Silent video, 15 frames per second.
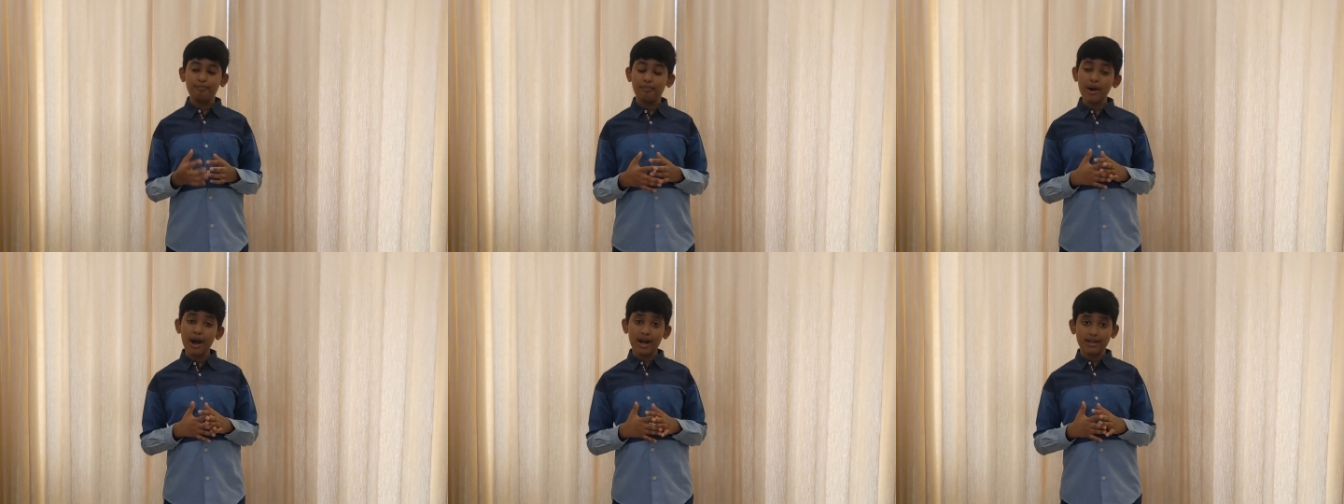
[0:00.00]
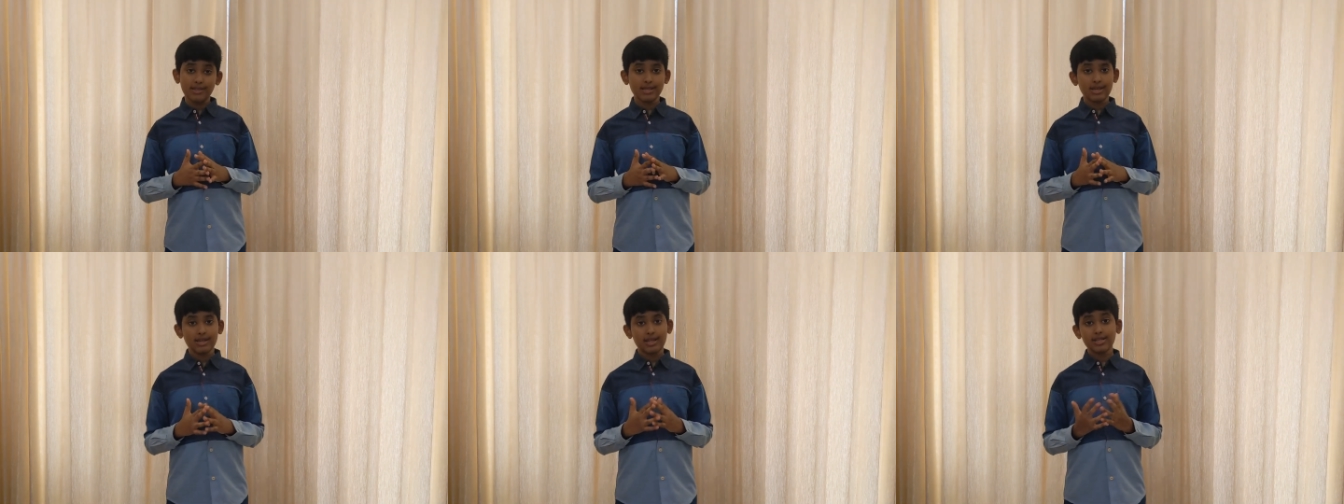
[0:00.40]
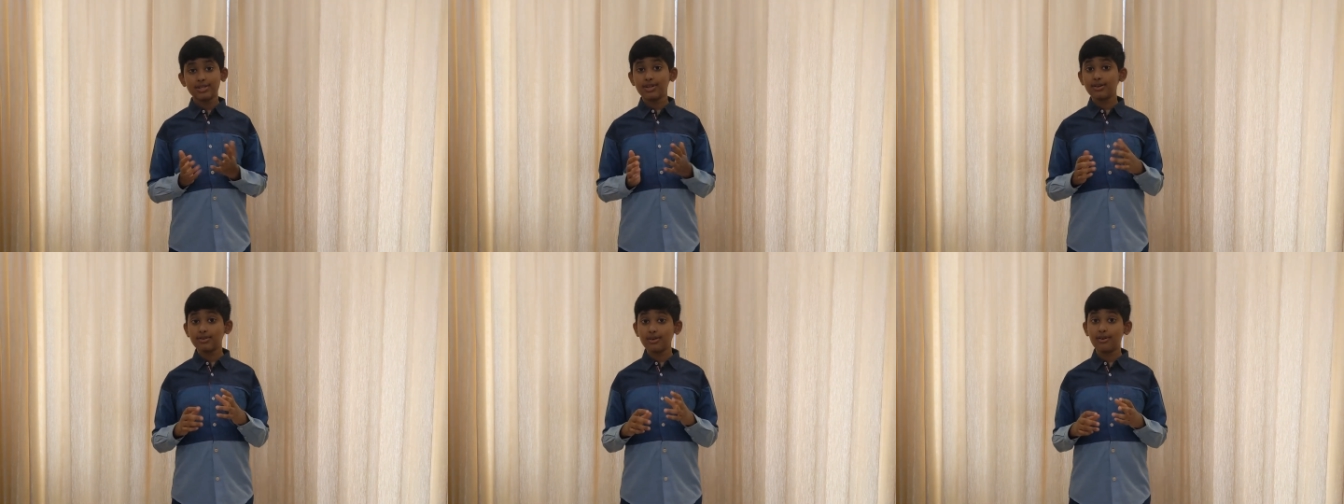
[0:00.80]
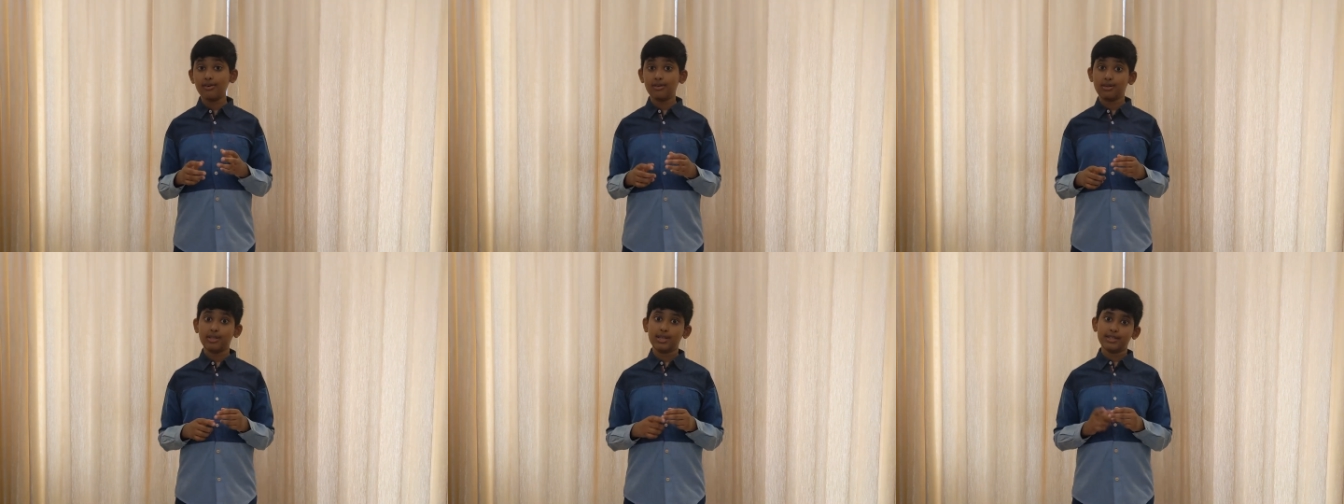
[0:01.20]
But that's not
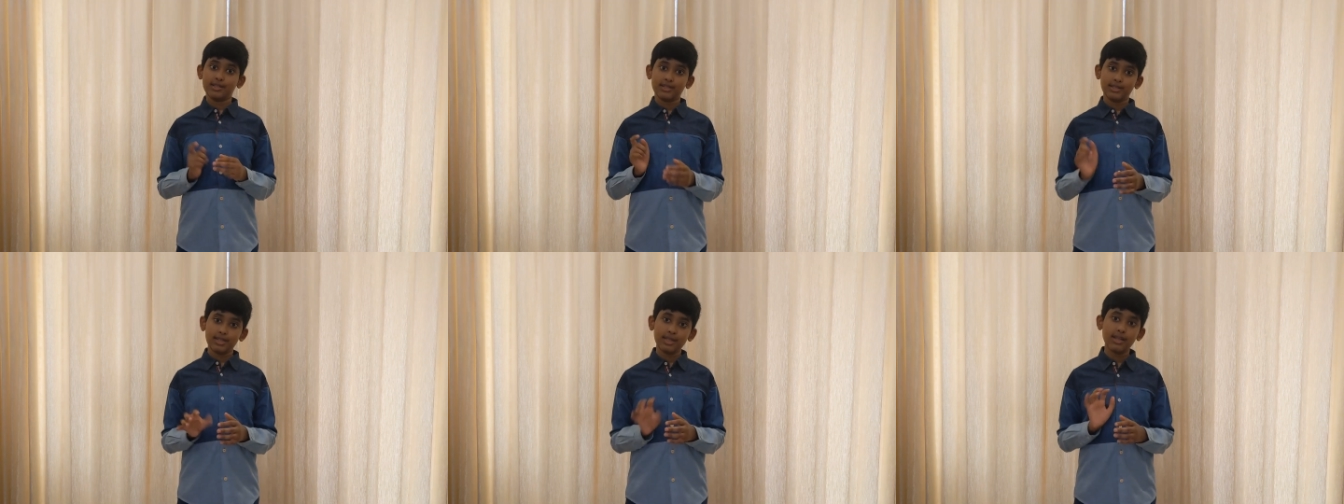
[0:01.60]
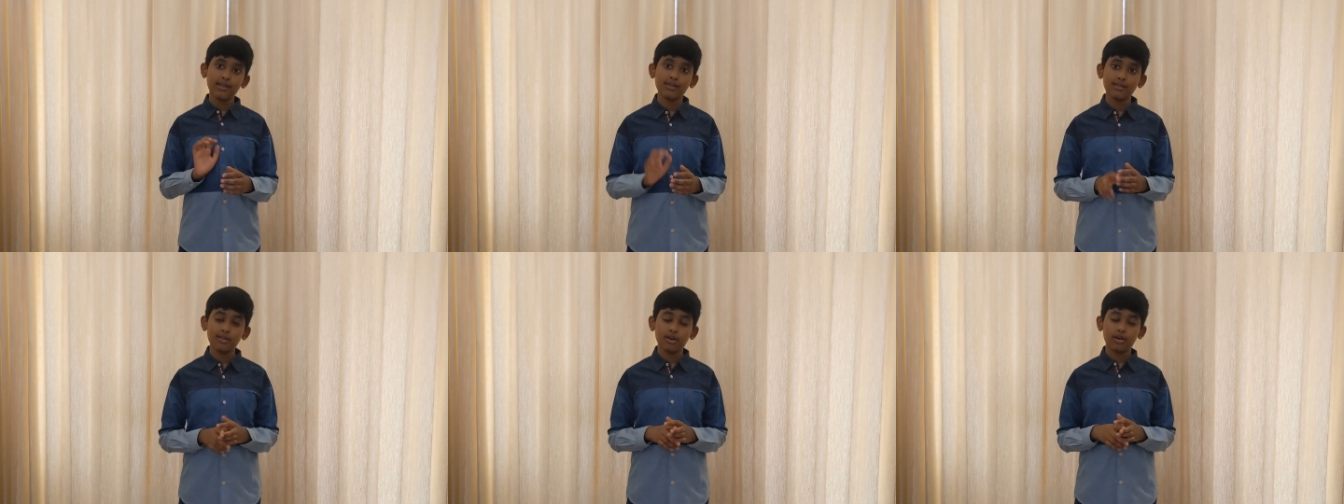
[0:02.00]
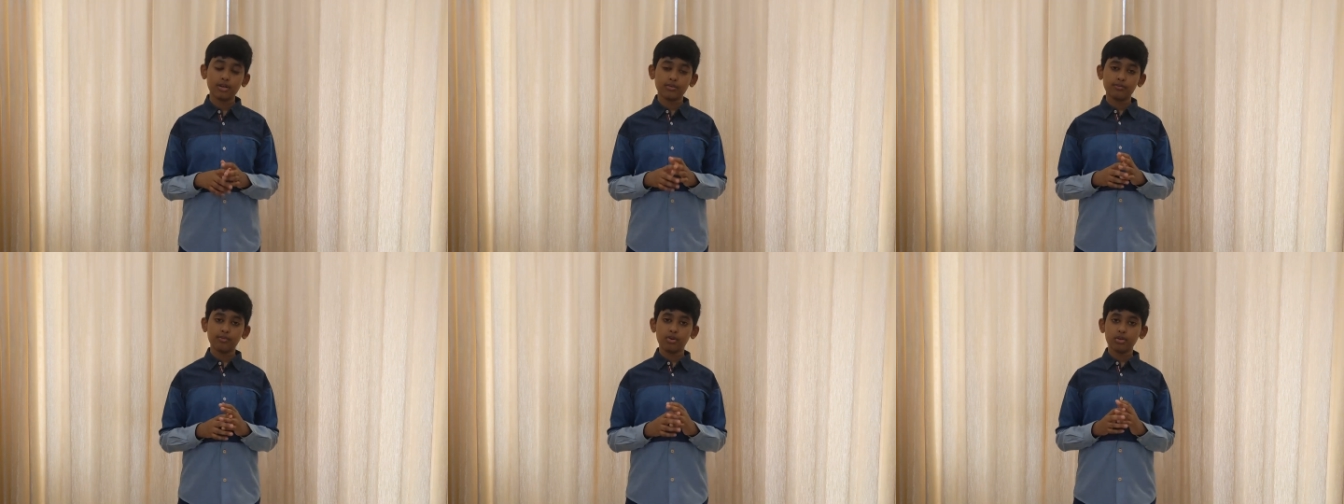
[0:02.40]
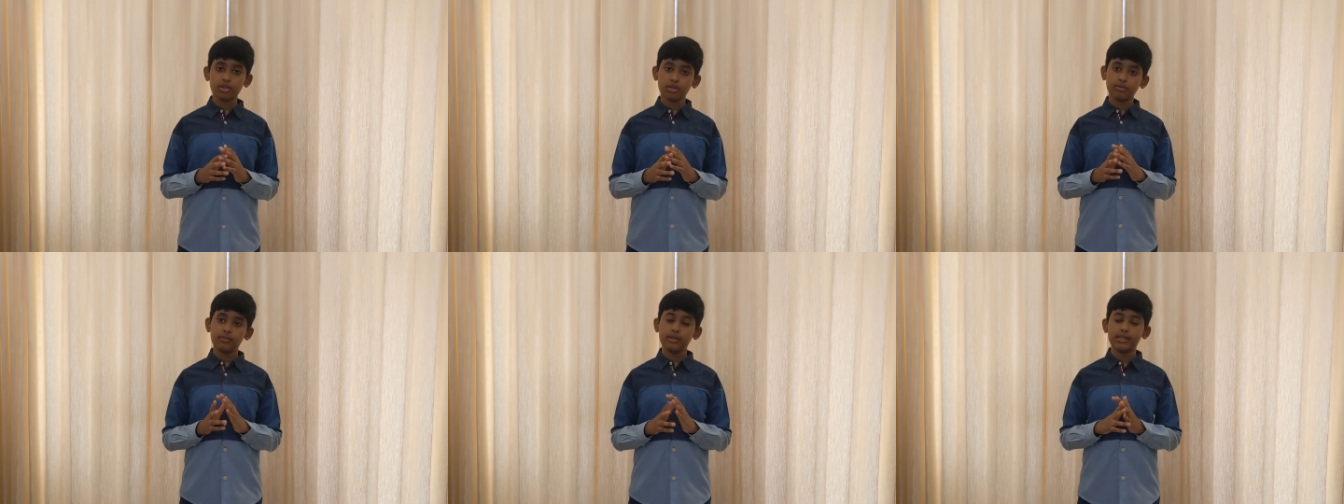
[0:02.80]
all. There's still a lot more
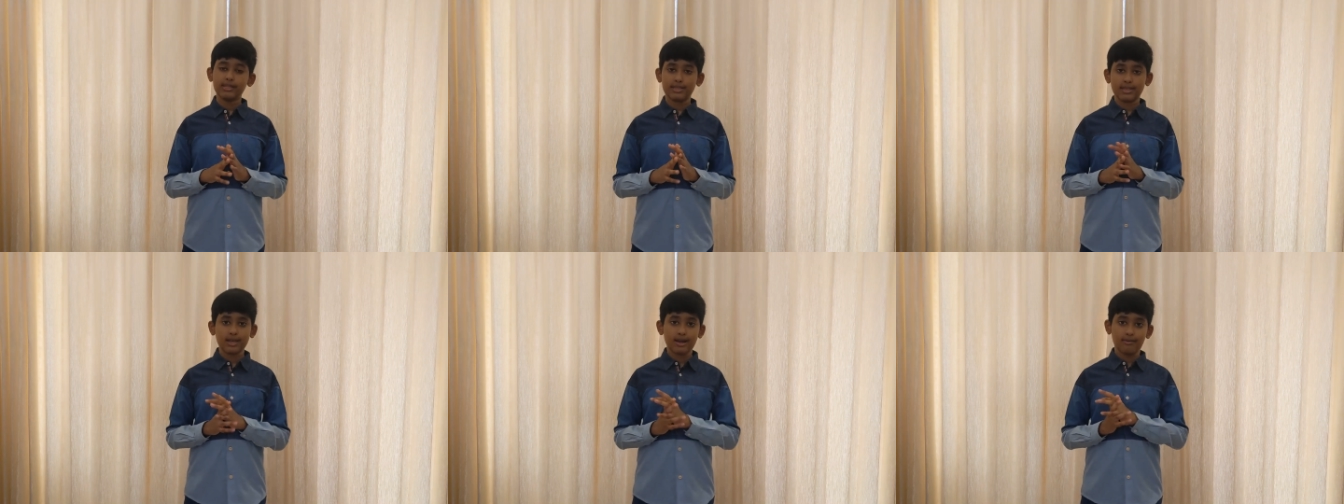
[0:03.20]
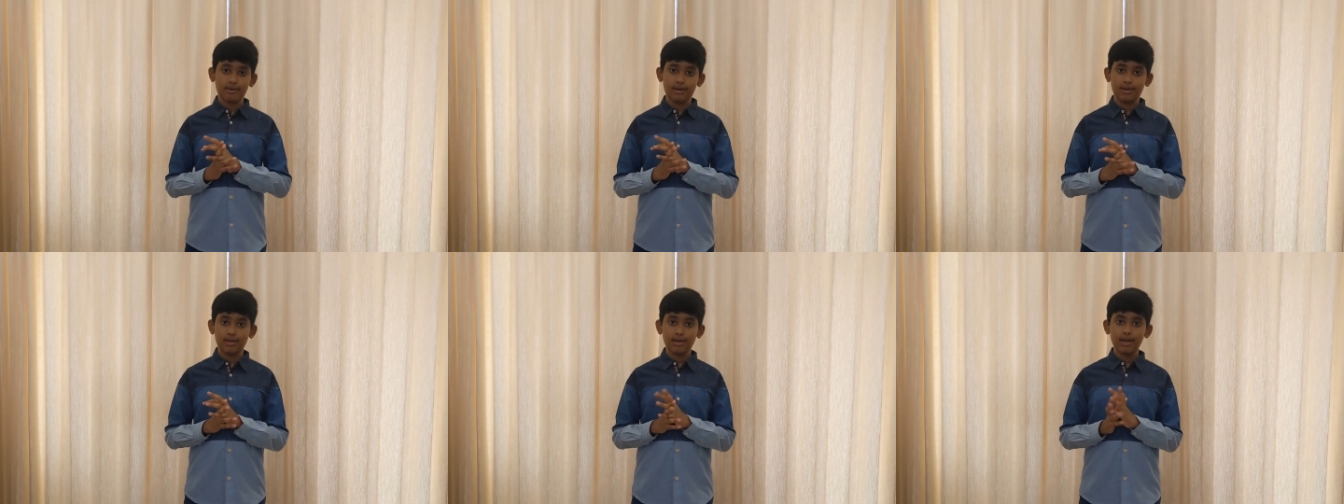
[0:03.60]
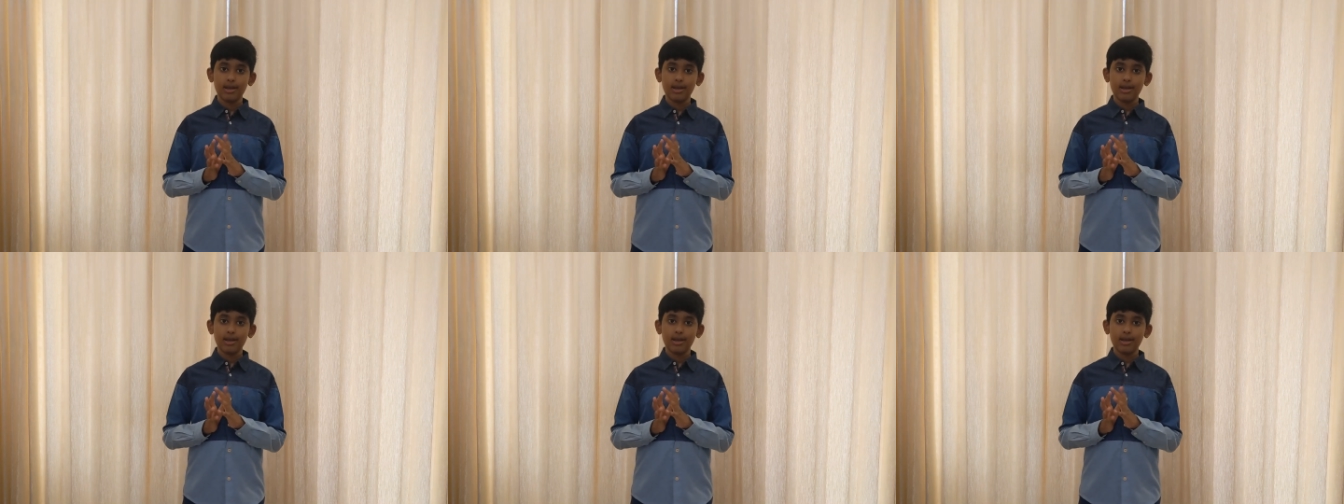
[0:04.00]
to be discovered.